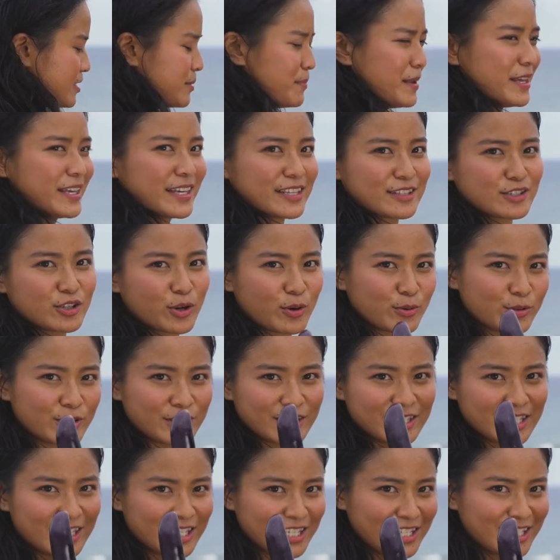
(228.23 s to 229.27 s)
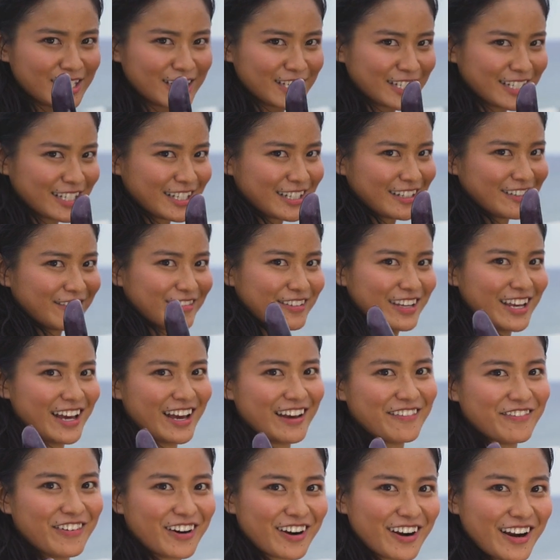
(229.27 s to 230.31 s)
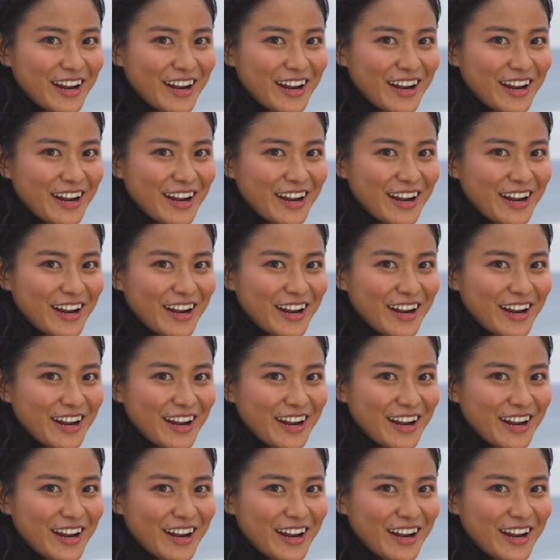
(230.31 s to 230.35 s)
make it toasty, we have our